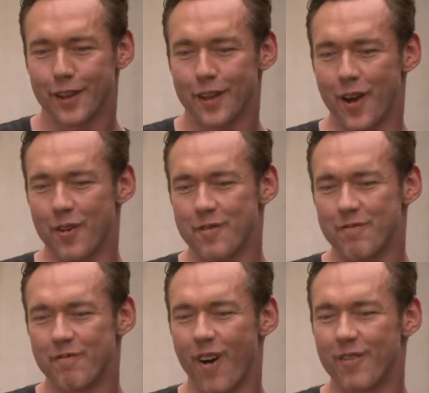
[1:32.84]
you know,
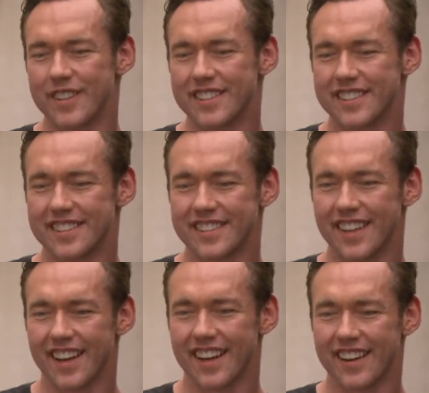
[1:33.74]
moments
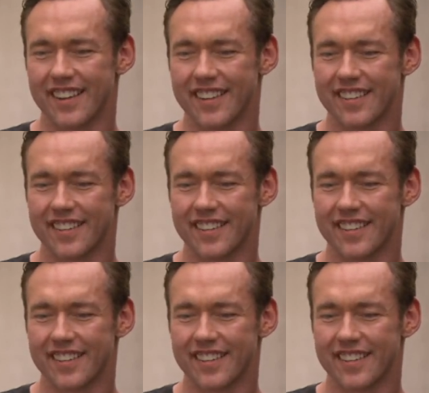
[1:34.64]
uh,